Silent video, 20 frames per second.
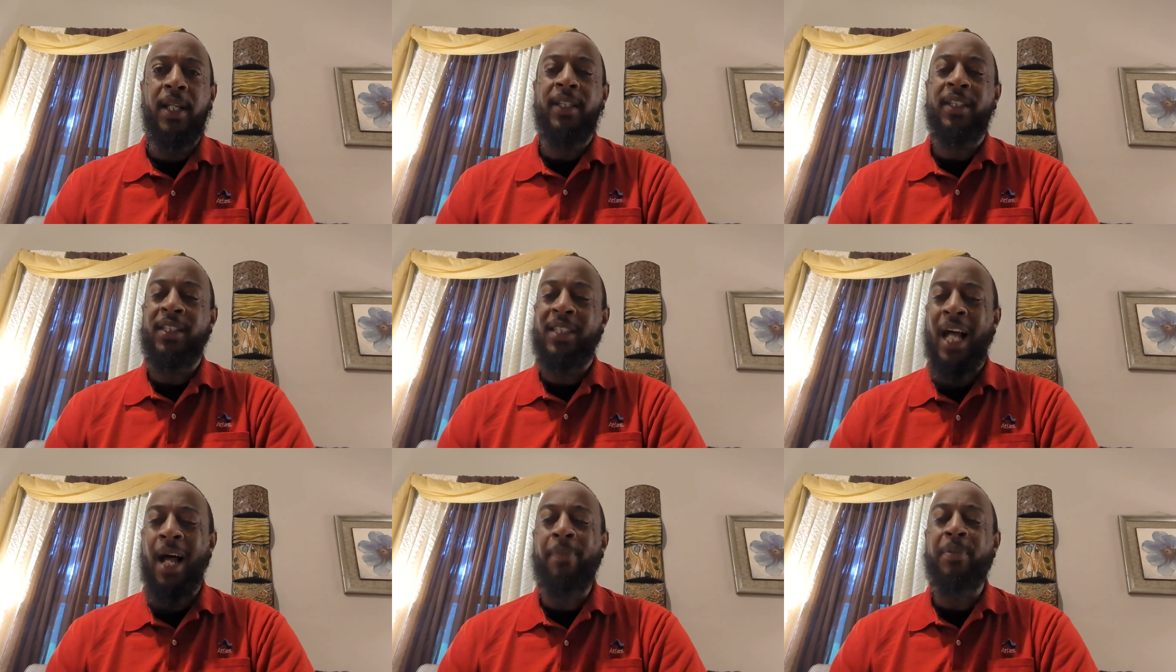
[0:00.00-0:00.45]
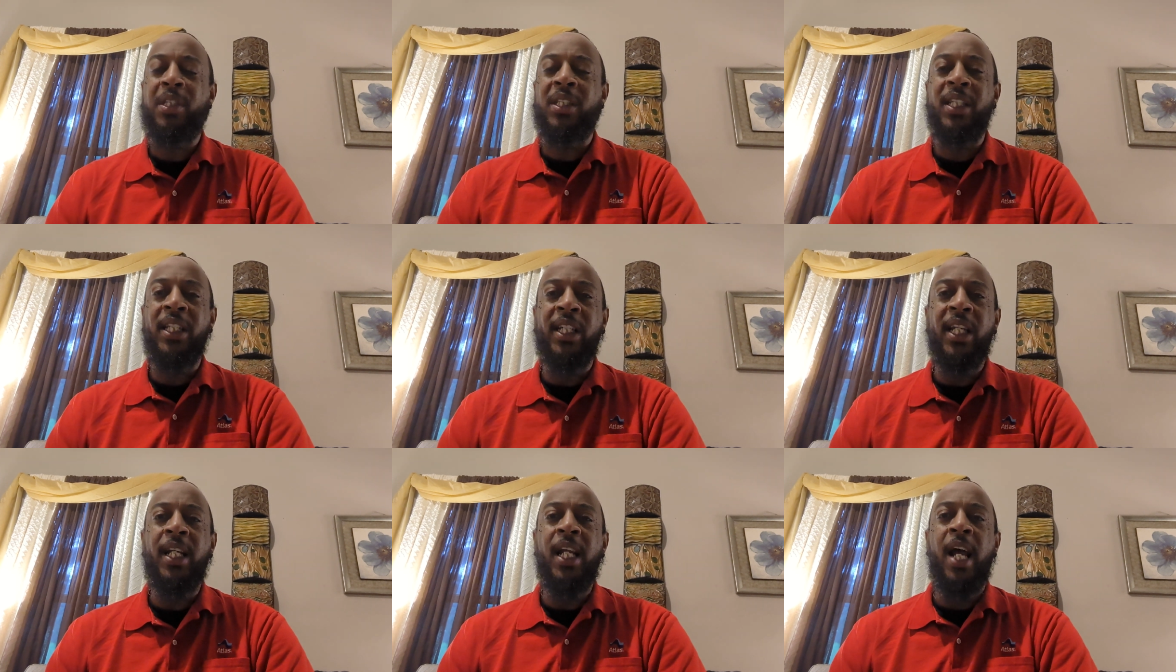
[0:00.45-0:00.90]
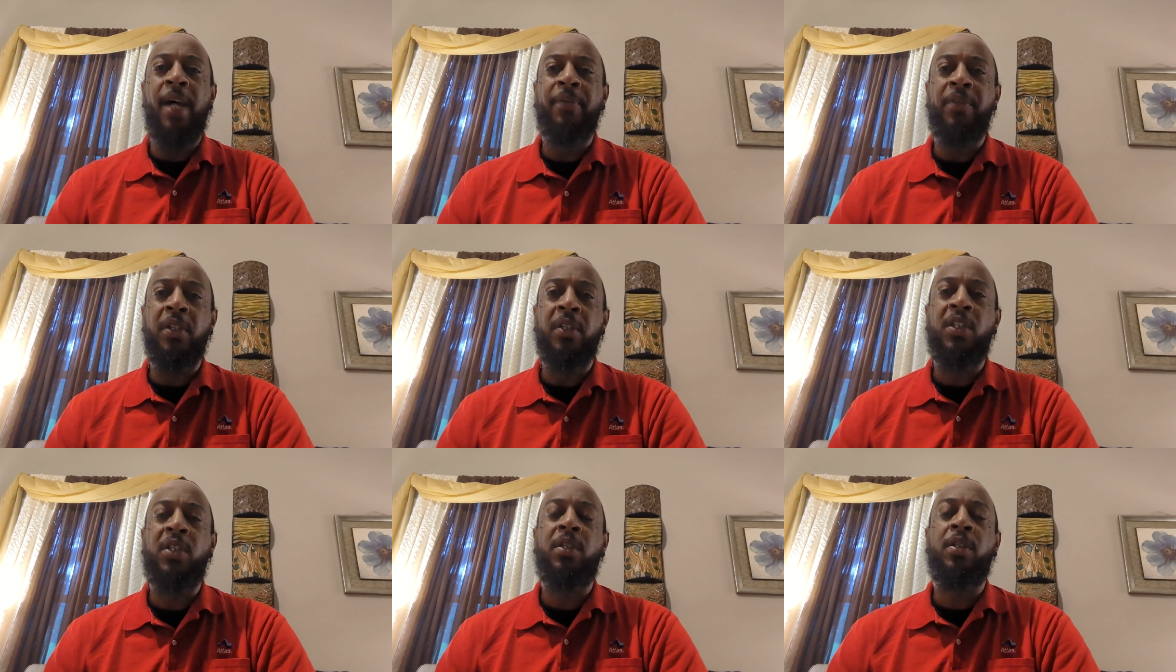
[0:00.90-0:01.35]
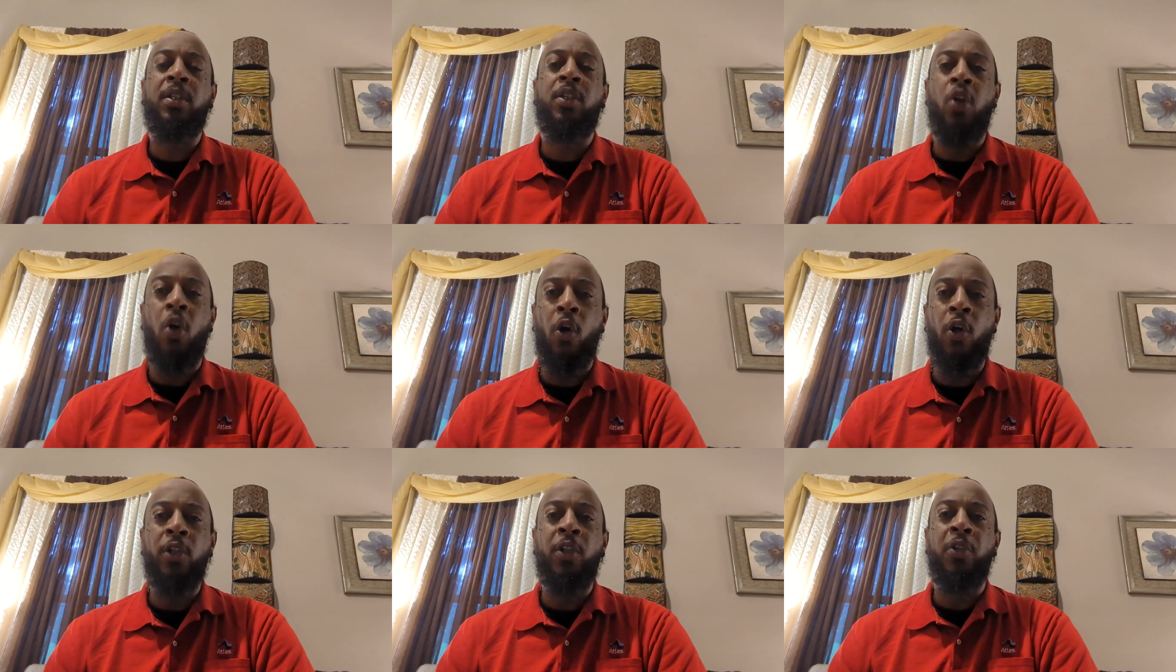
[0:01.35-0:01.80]
Stop seeking after
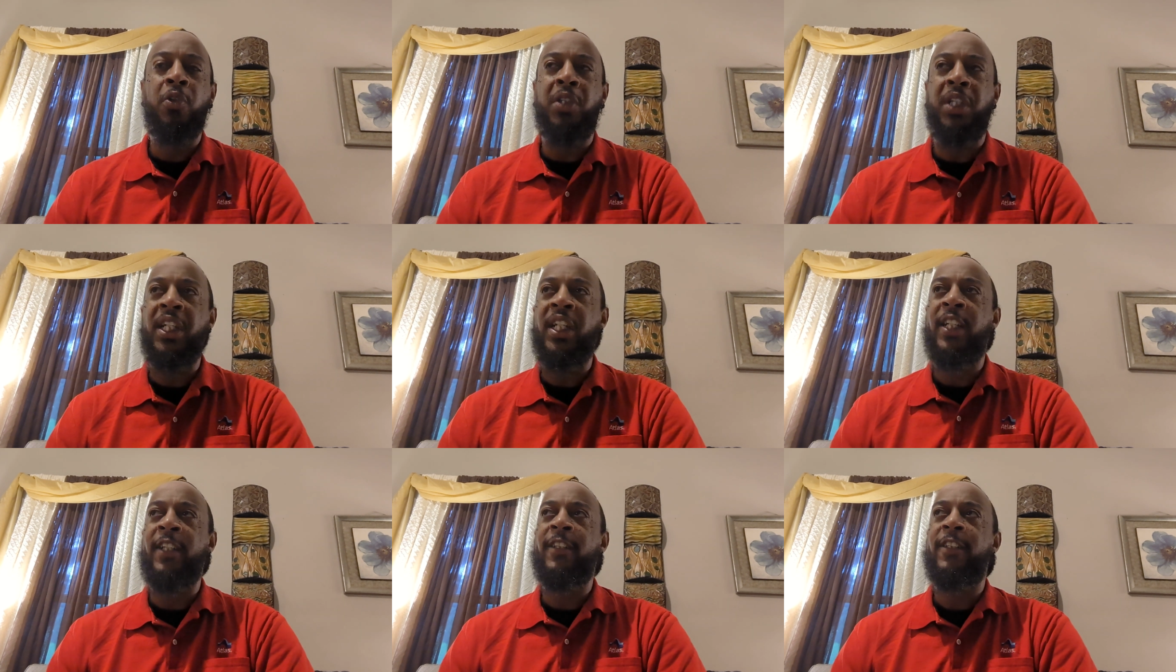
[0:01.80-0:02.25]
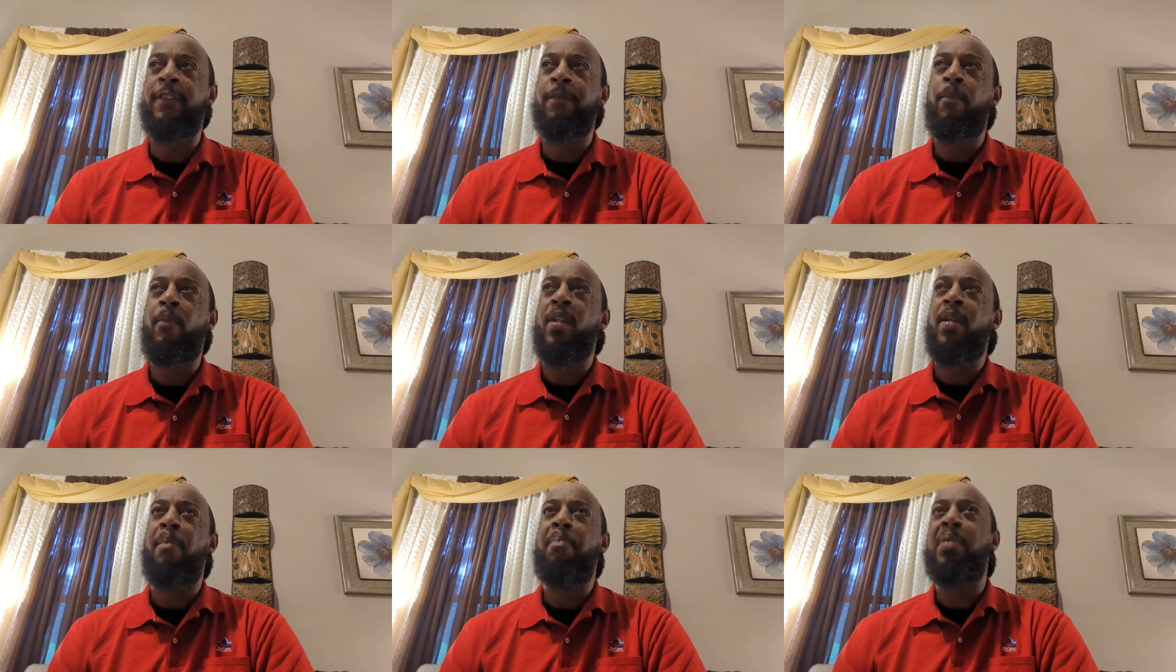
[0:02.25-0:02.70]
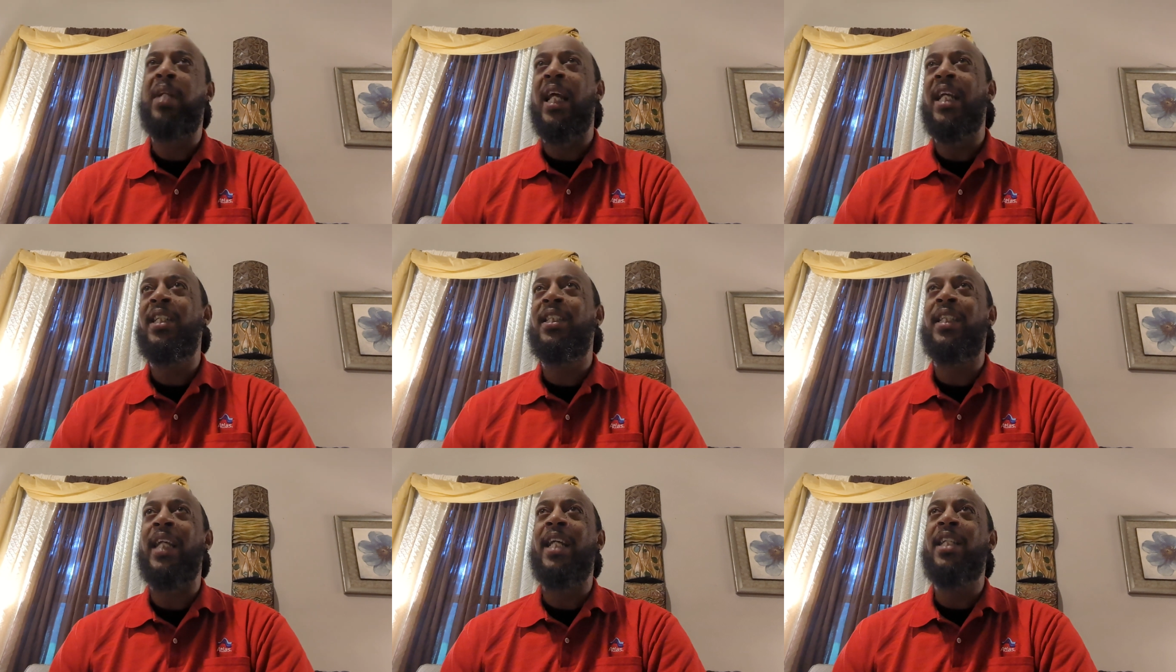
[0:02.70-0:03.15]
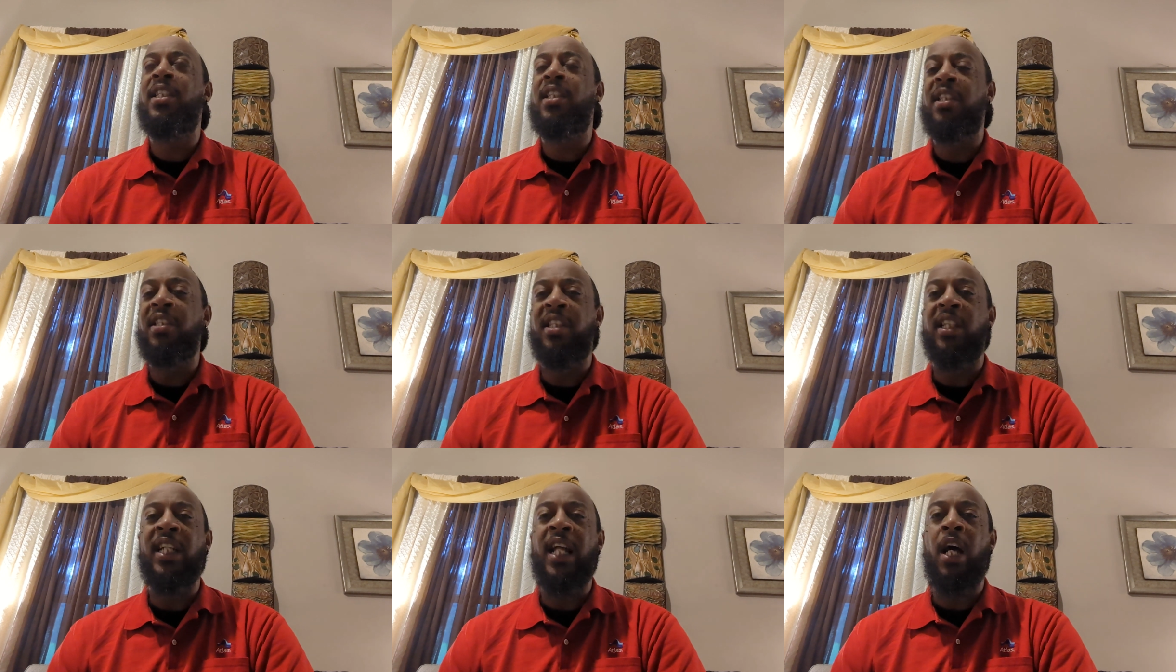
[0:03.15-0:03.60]
carnal things.
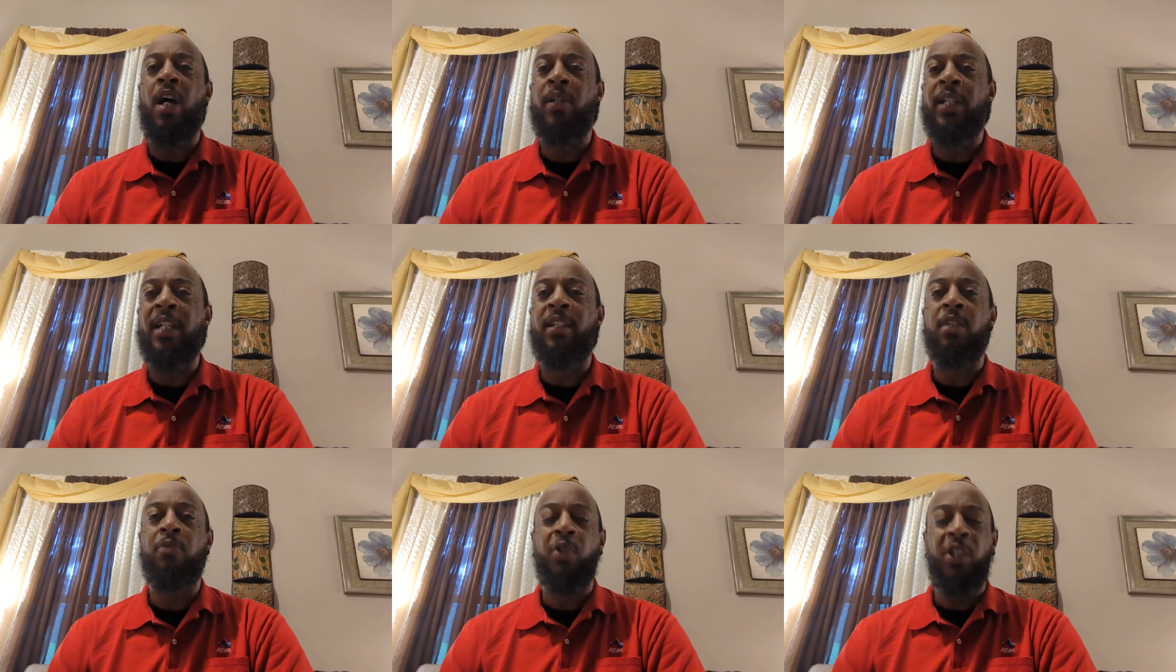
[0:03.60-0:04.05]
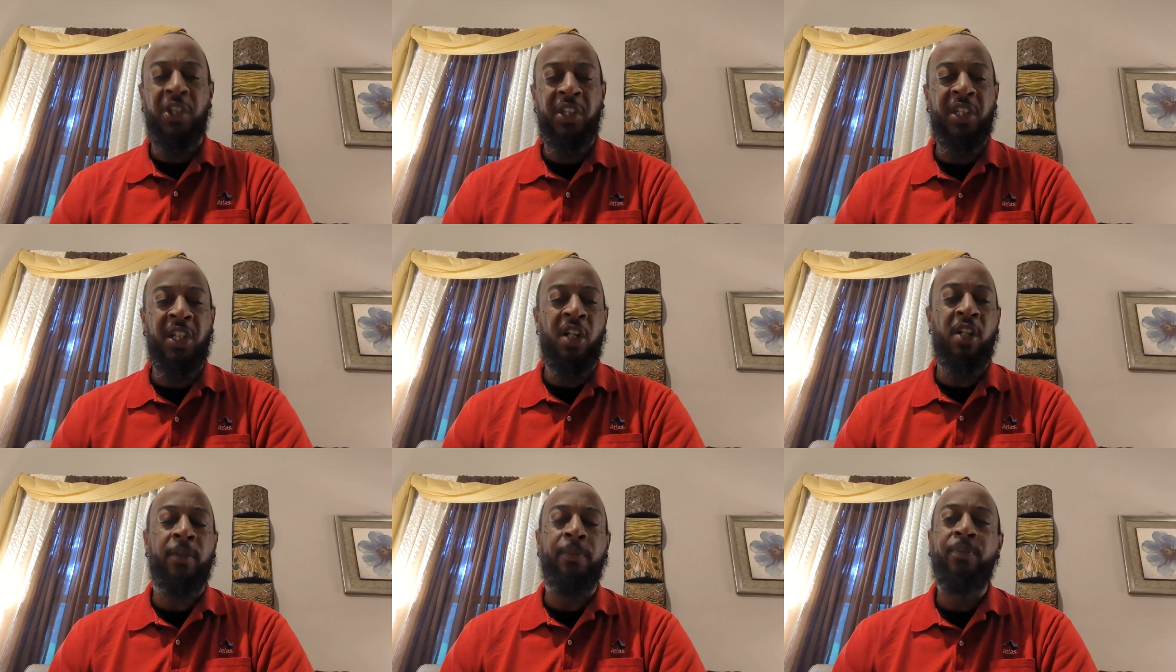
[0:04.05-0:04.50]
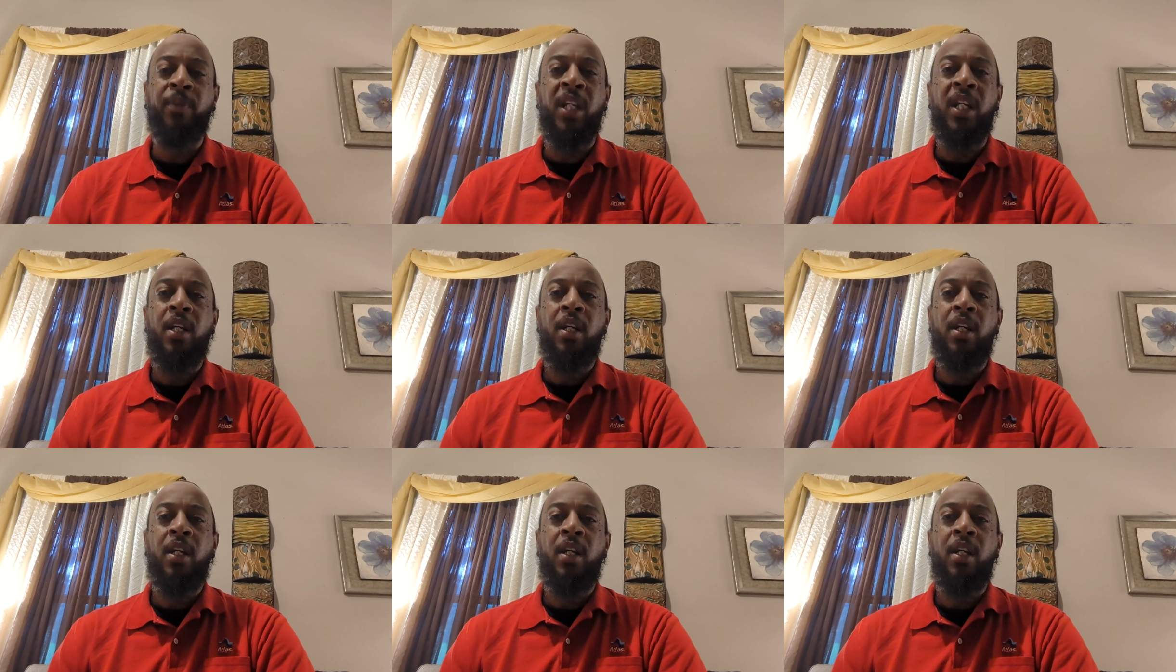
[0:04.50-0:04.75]
PlayStations and all that will come.